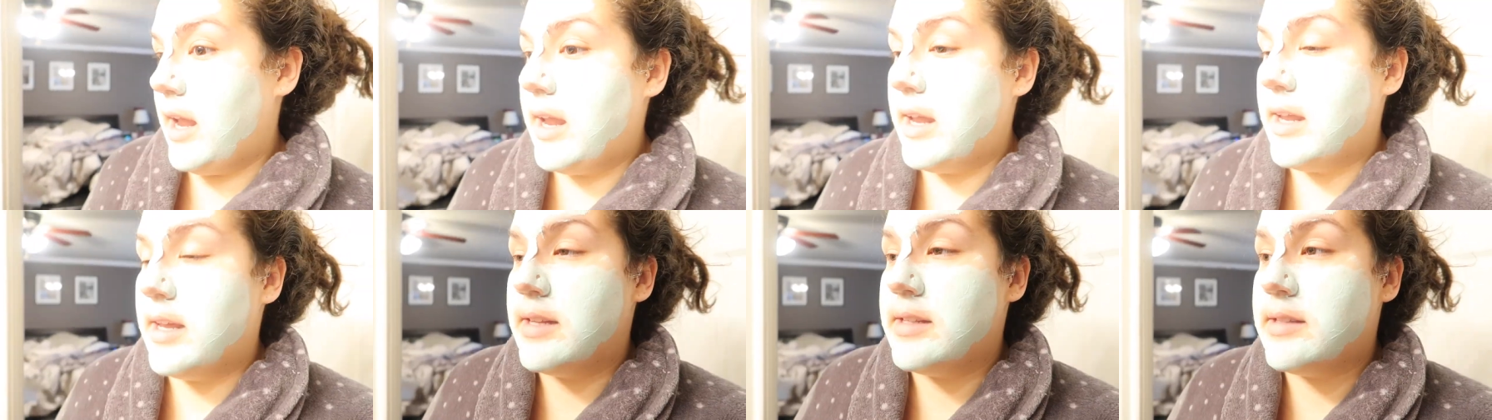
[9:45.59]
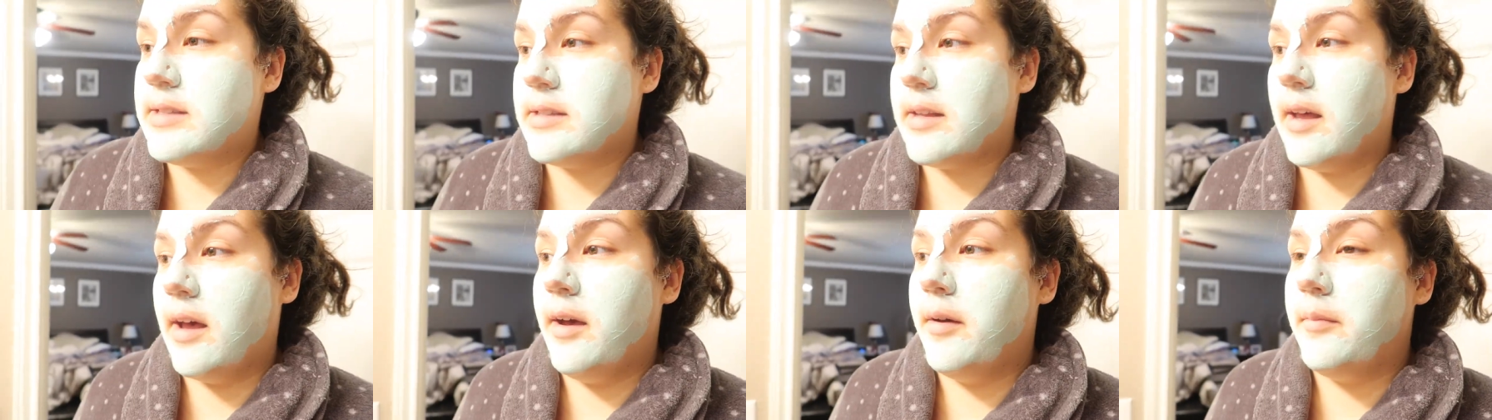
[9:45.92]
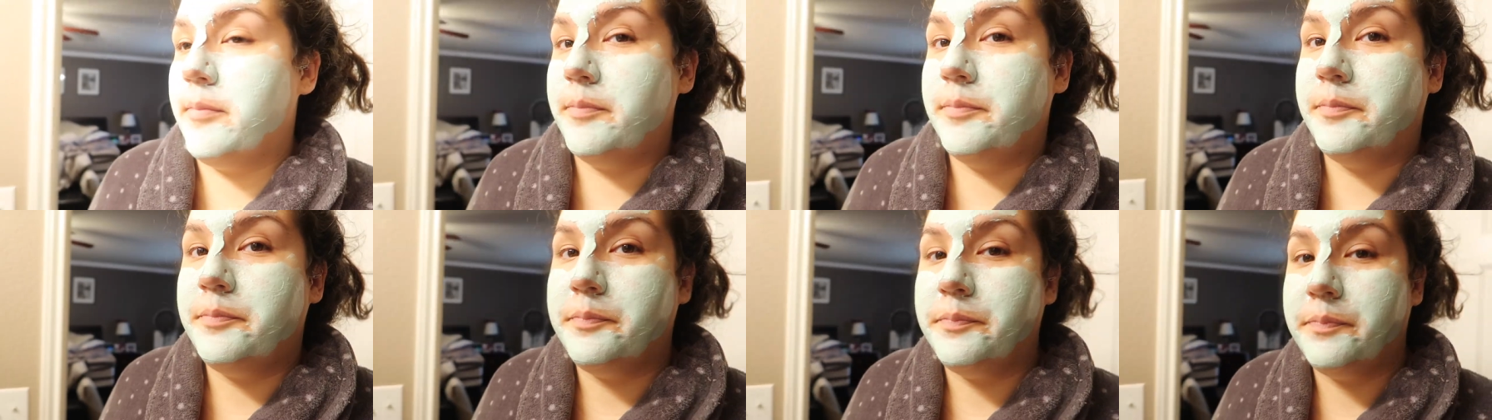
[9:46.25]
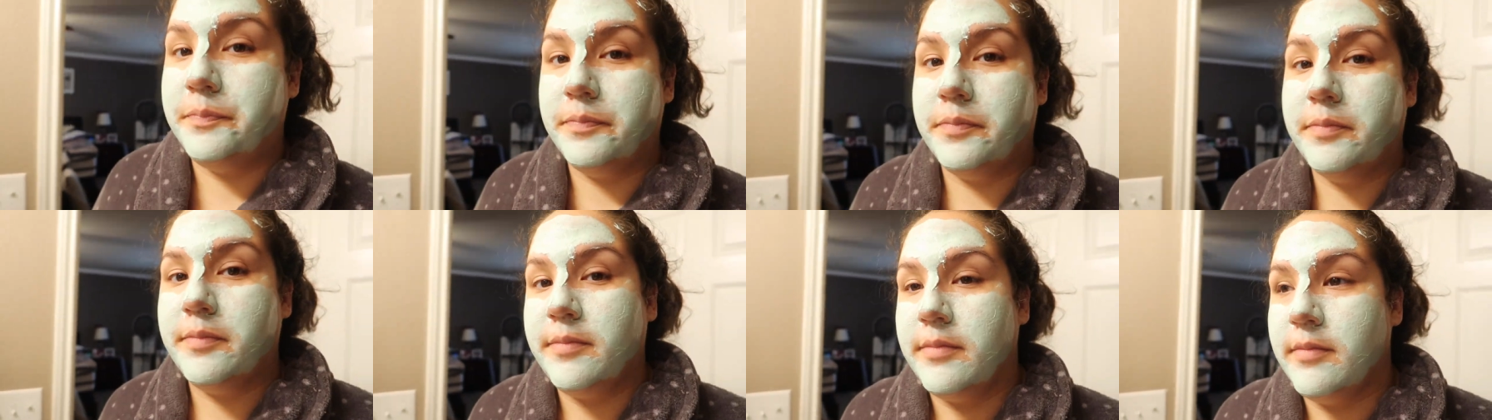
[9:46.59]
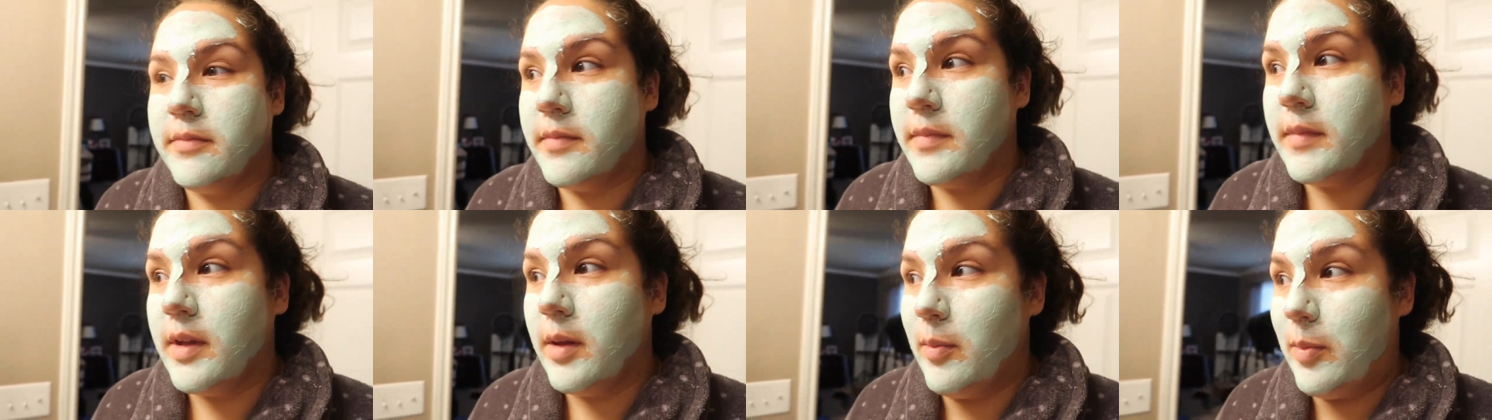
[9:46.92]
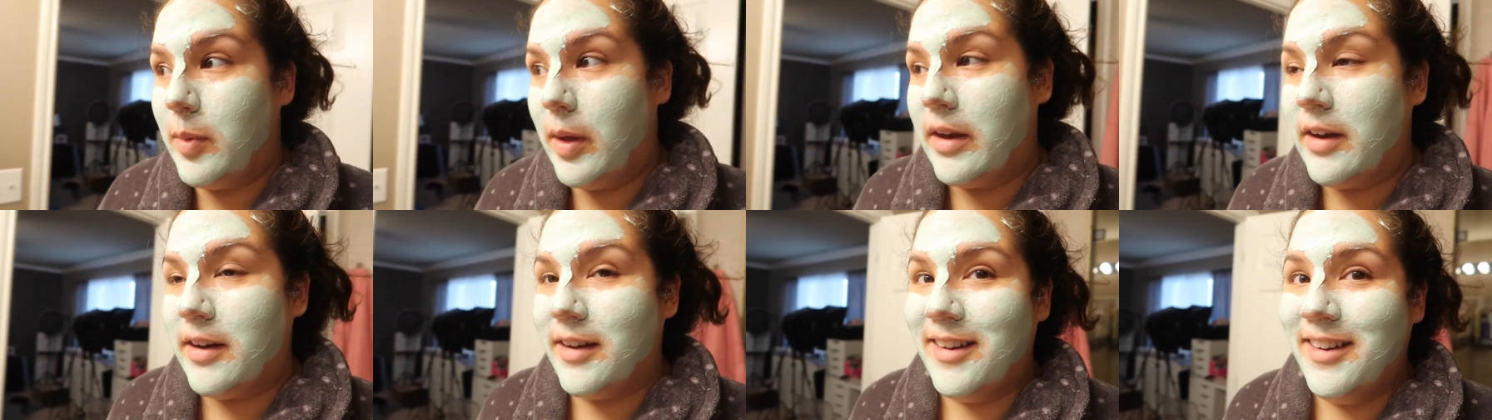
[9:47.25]
day is um
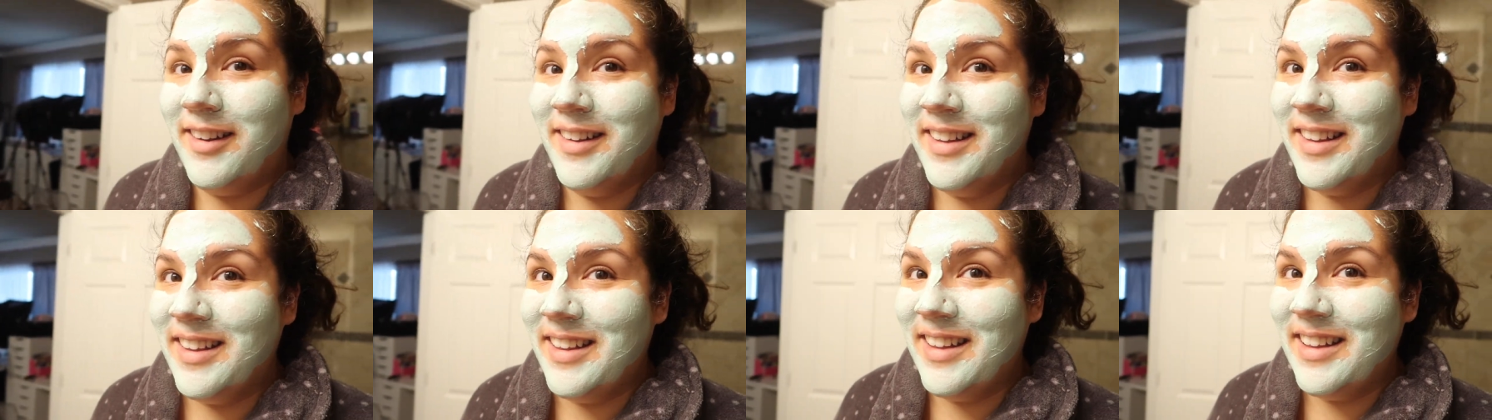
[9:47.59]
better.